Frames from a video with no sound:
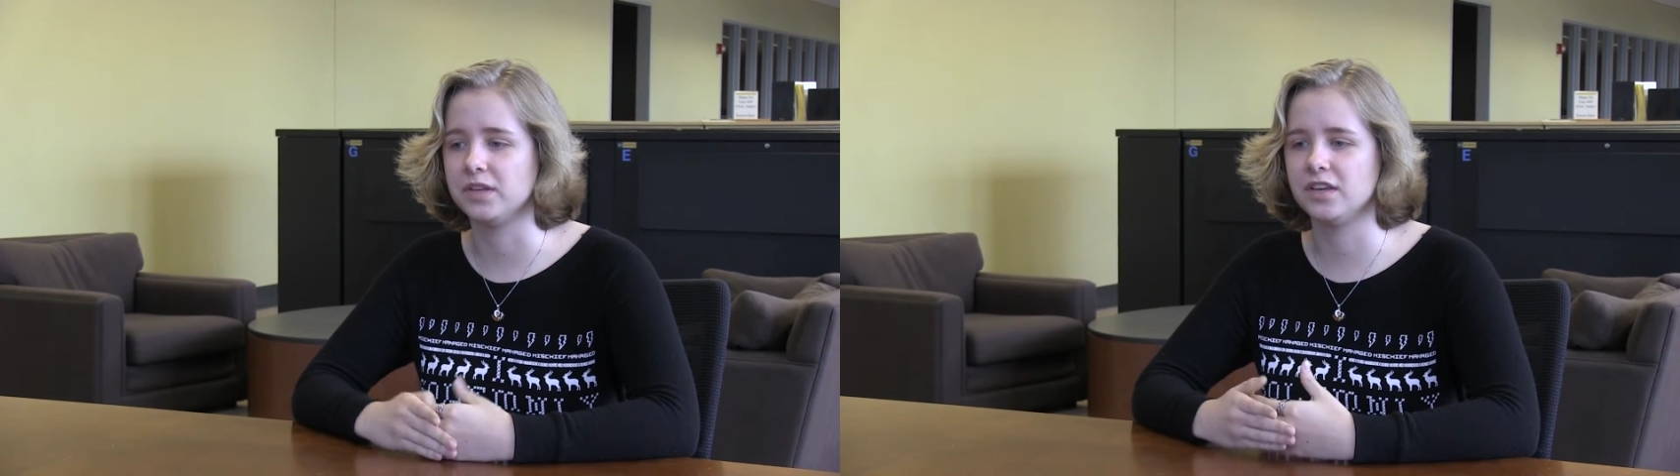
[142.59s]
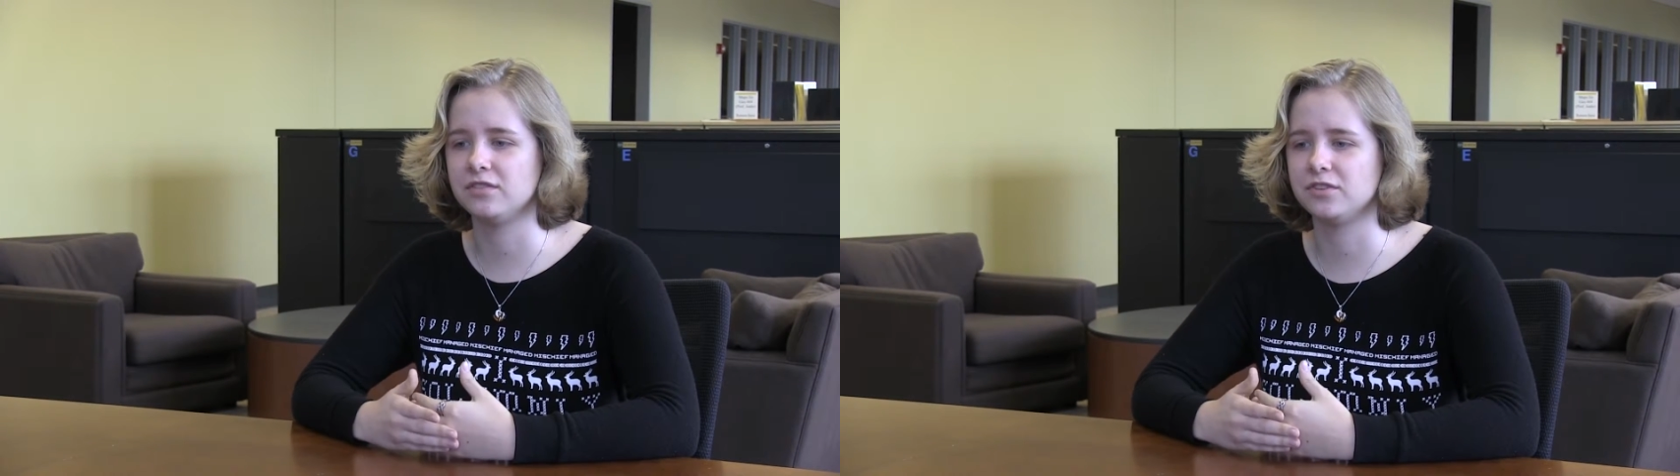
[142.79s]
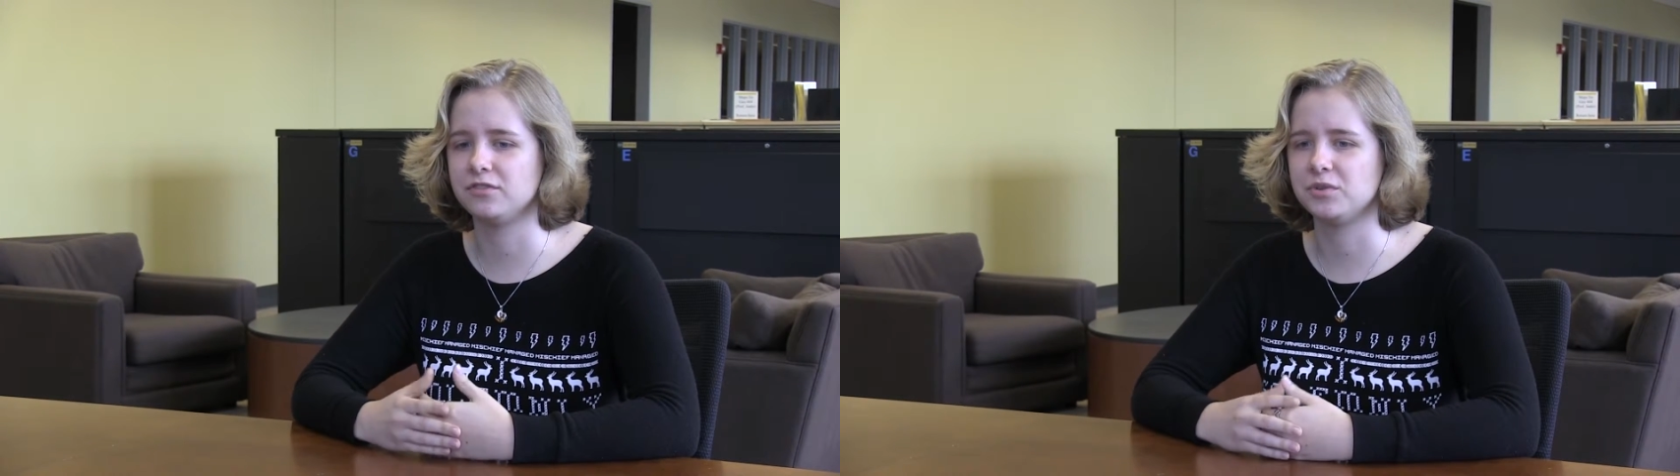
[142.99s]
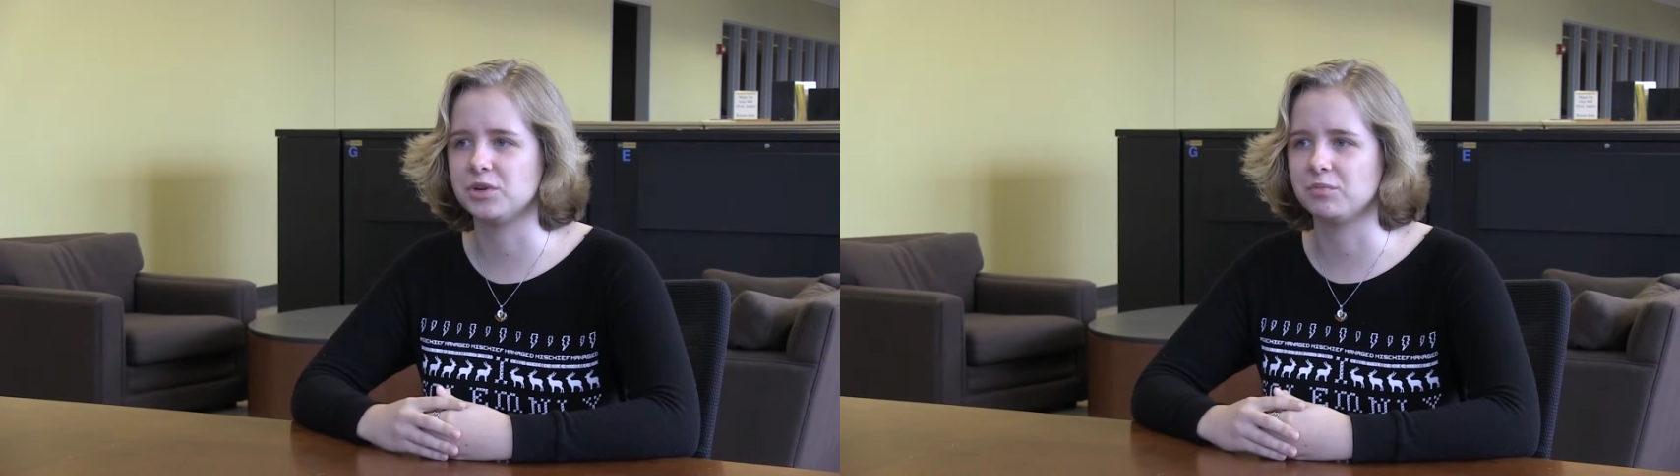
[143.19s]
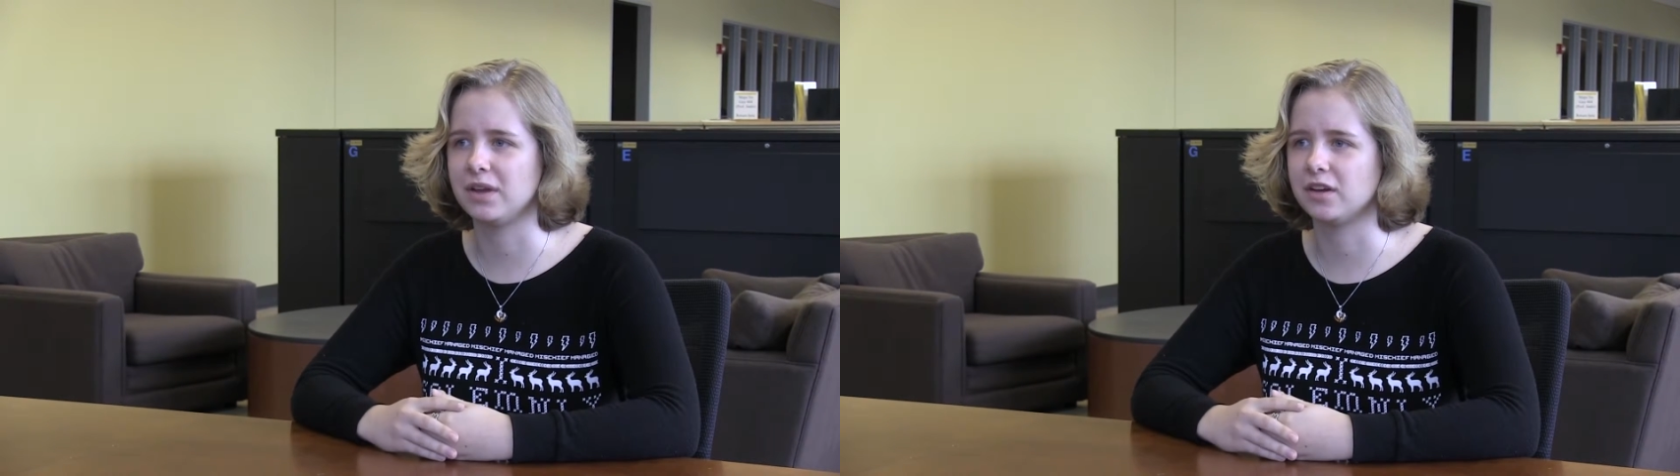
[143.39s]
even if you
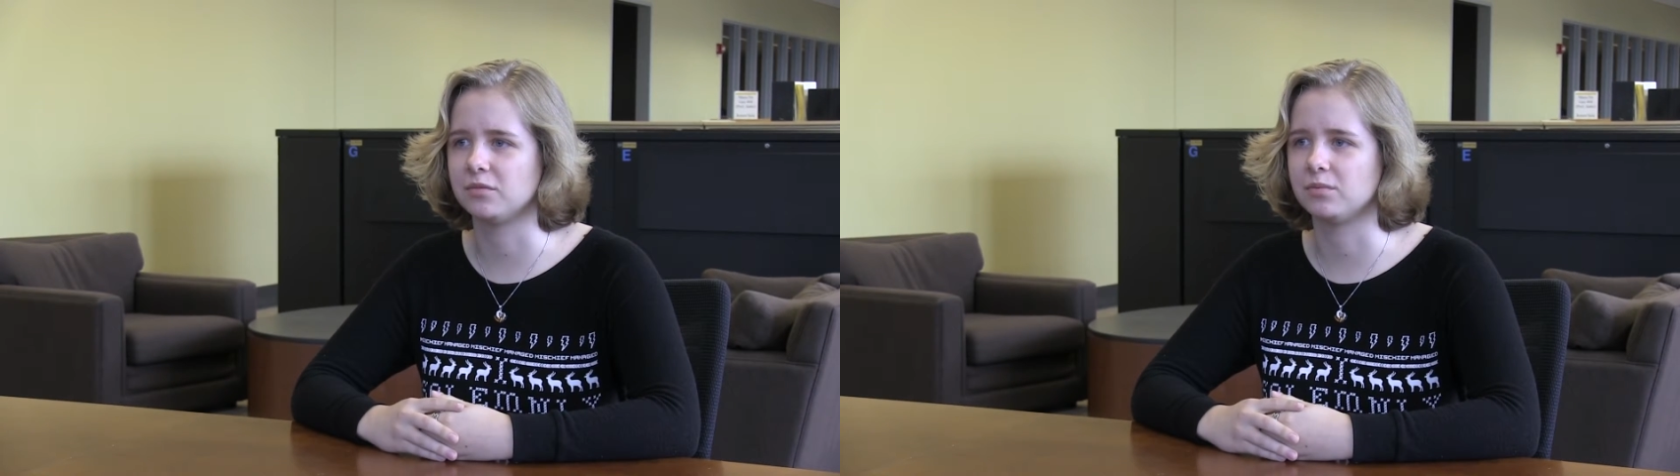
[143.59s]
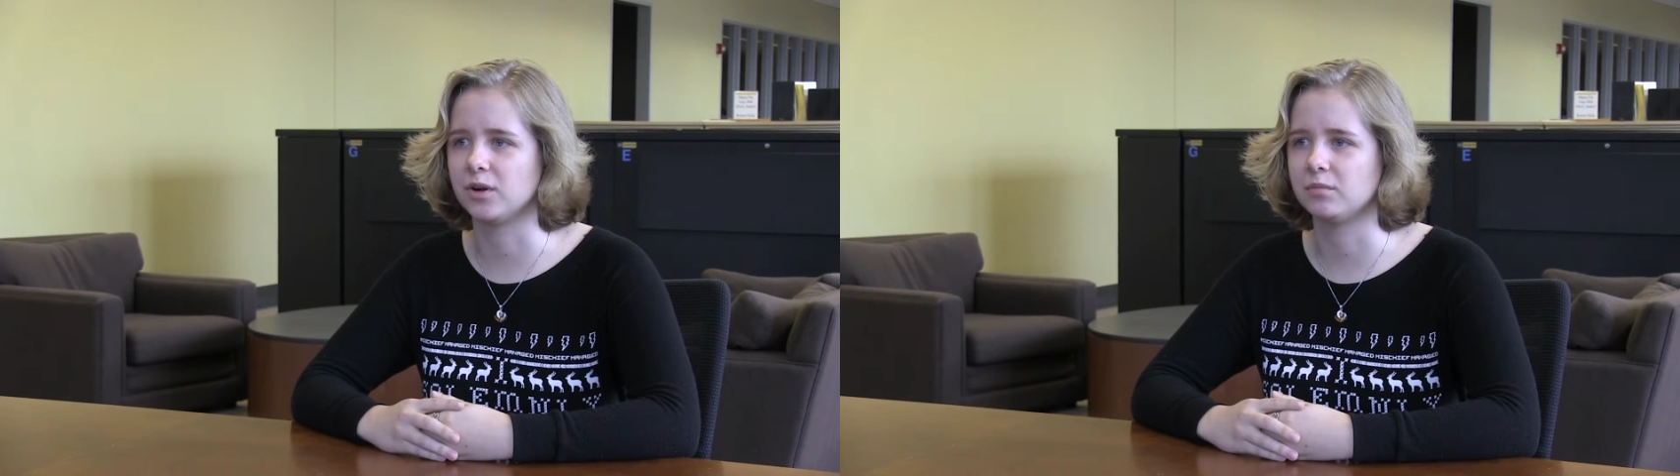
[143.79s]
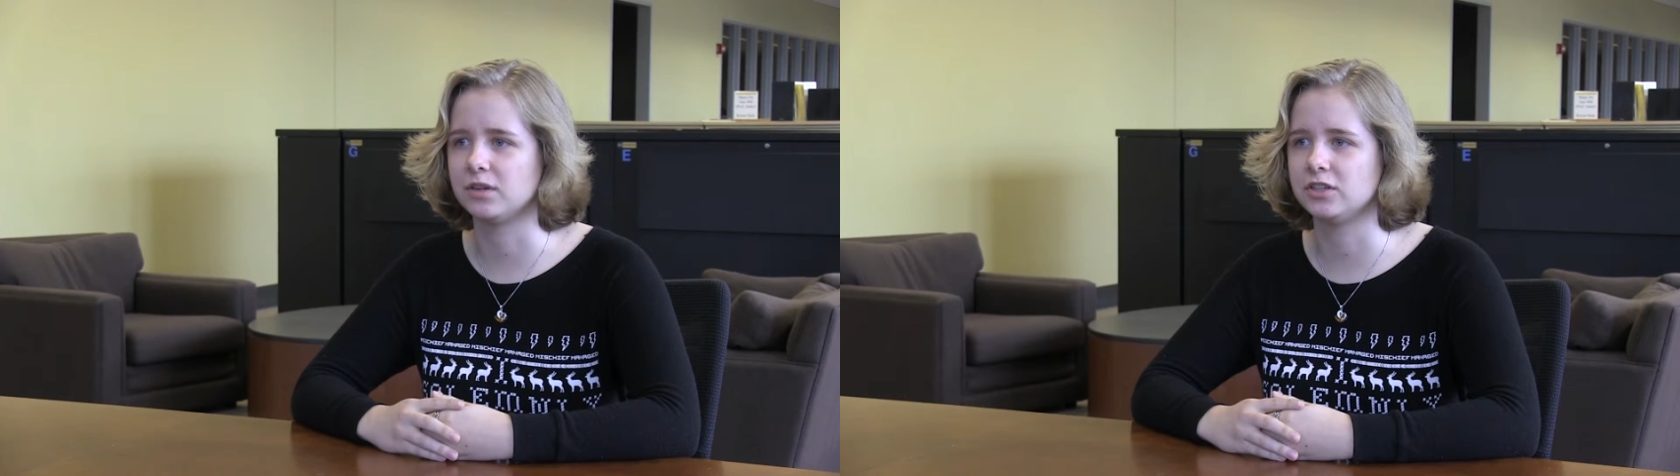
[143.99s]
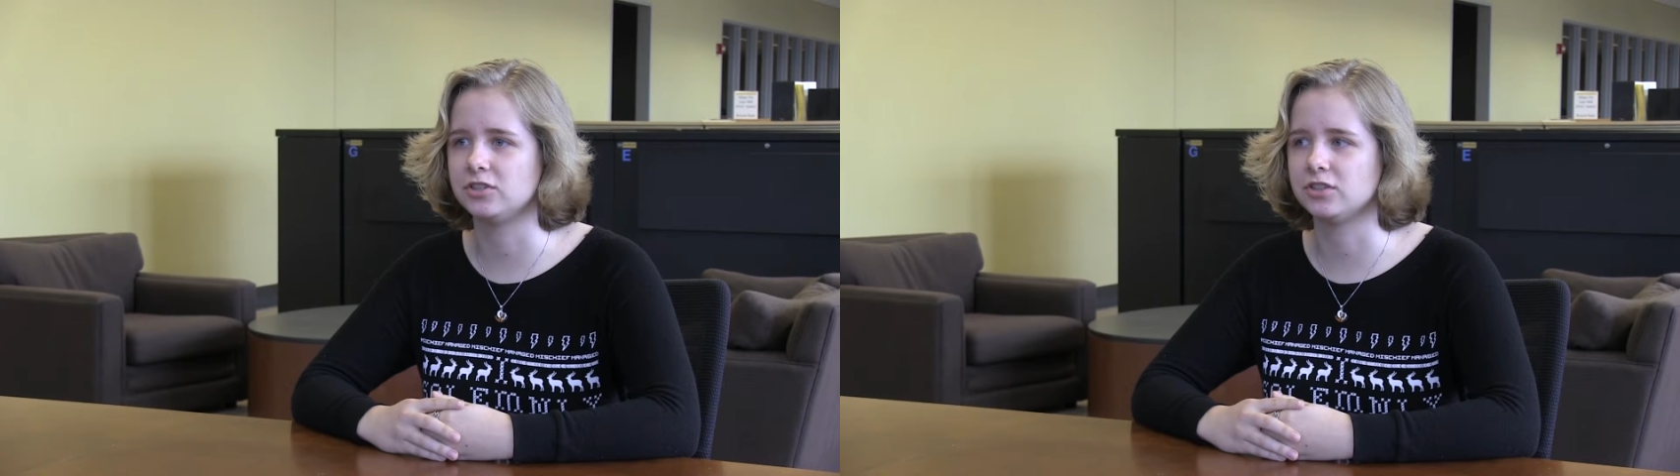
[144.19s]
don't make an appointment,